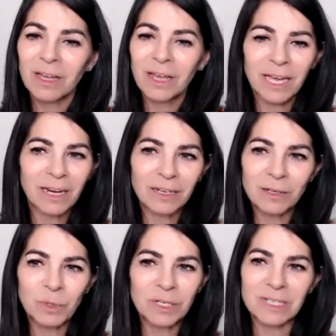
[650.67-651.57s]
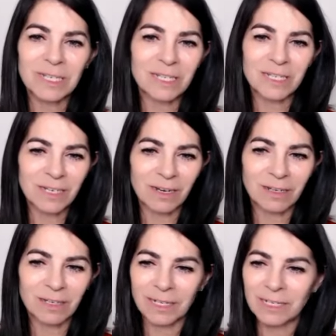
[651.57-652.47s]
And I didn't want to stay
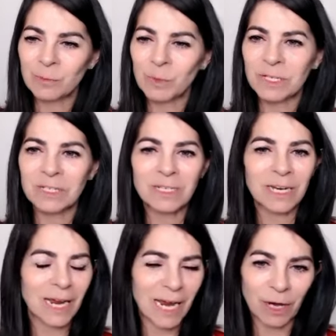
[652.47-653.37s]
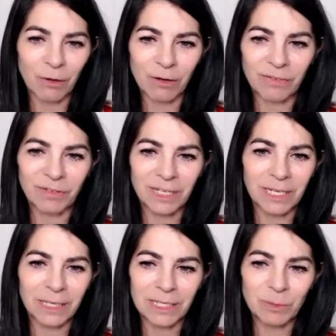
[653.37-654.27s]
stuck, and I didn't want to stay angry for
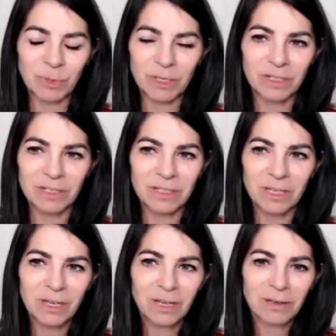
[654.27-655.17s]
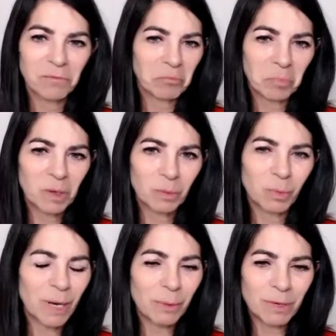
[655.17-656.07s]
years, because
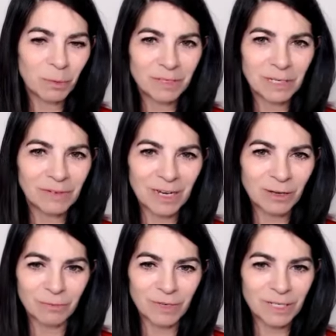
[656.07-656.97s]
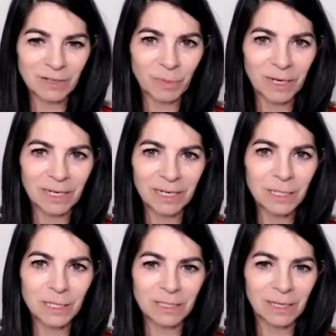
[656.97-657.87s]
why would I want to live out the rest of my
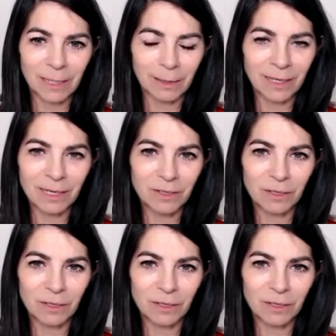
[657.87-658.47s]
years like that?